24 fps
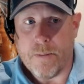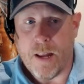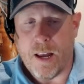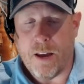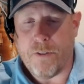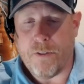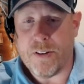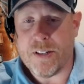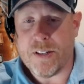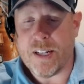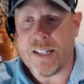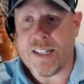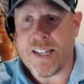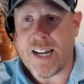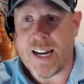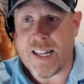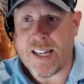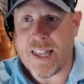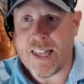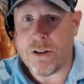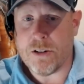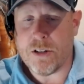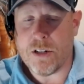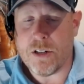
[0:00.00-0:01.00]
If it's a
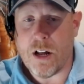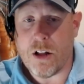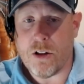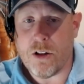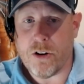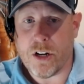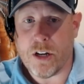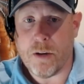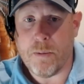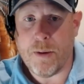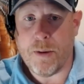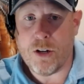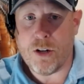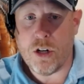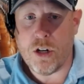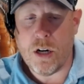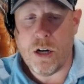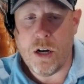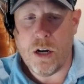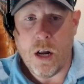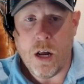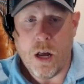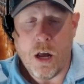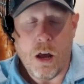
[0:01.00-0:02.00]
$10,000
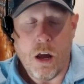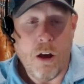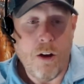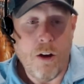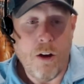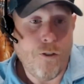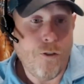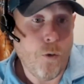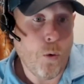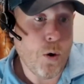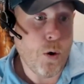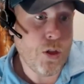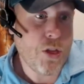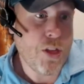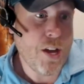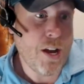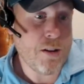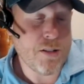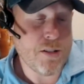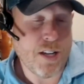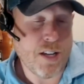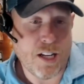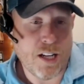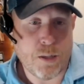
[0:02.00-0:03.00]
commission,
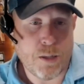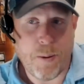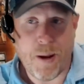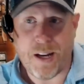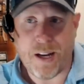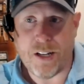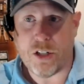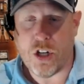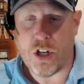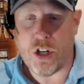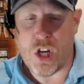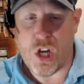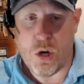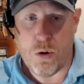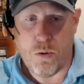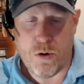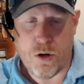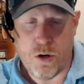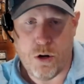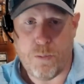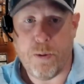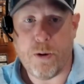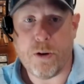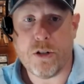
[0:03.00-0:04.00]
$4,000 gets paid to you
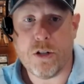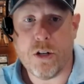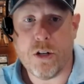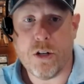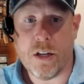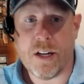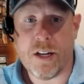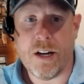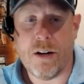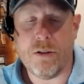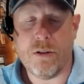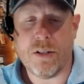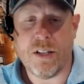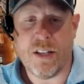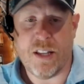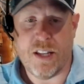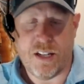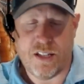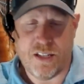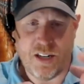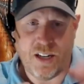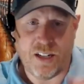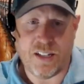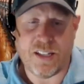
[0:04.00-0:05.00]
in your personal account, and the
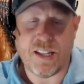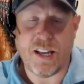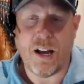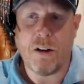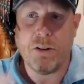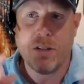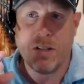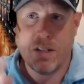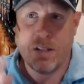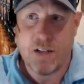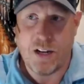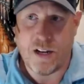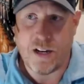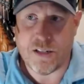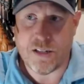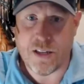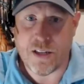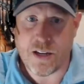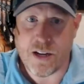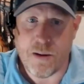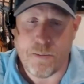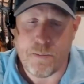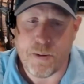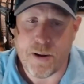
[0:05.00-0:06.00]
$6,000 stays in
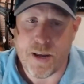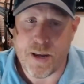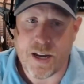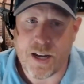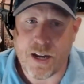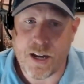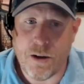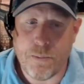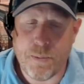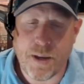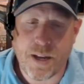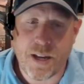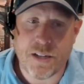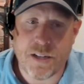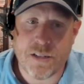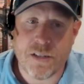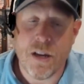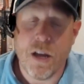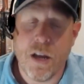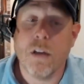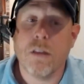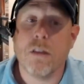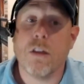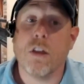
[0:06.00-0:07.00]
the company account, because
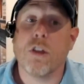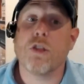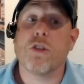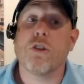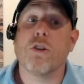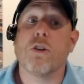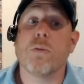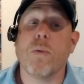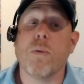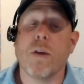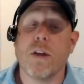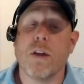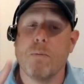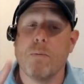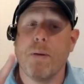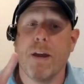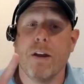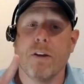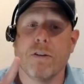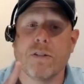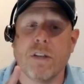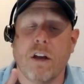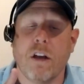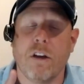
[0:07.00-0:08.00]
the third way you pay
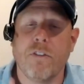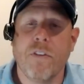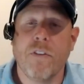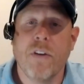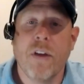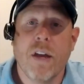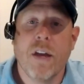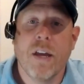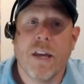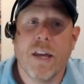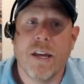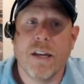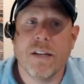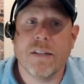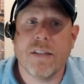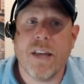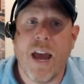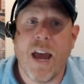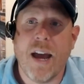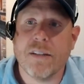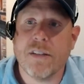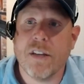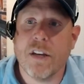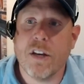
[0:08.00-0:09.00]
yourself is
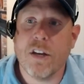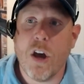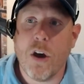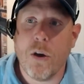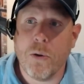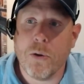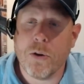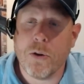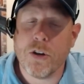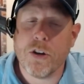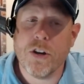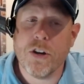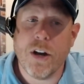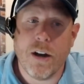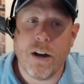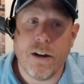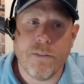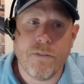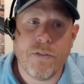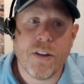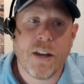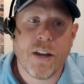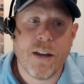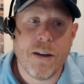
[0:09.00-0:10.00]
as an owner
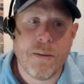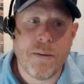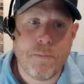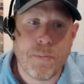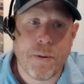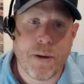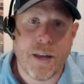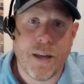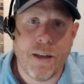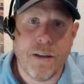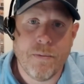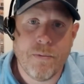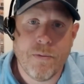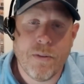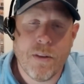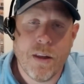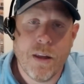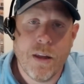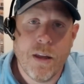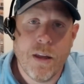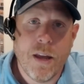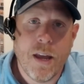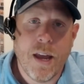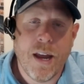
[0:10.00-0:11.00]
of the company.
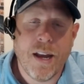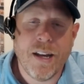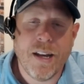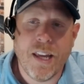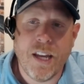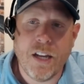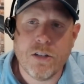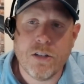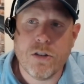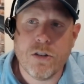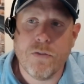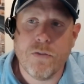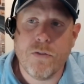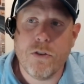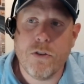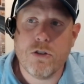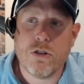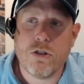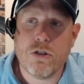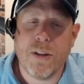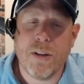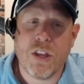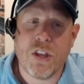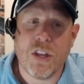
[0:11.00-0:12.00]
And each of you
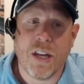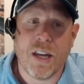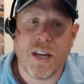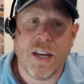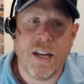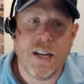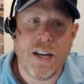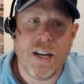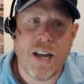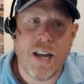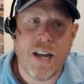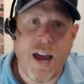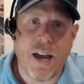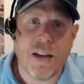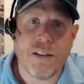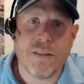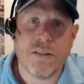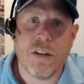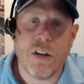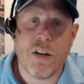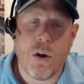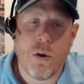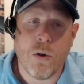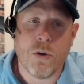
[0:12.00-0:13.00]
should be thinking as
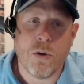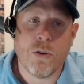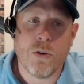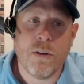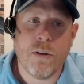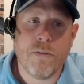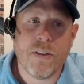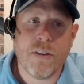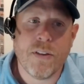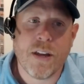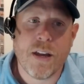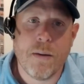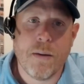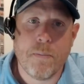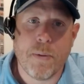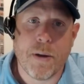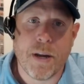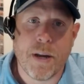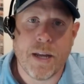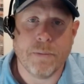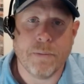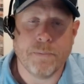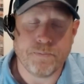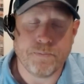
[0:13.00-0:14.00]
an owner of the
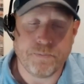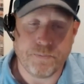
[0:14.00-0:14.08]
company.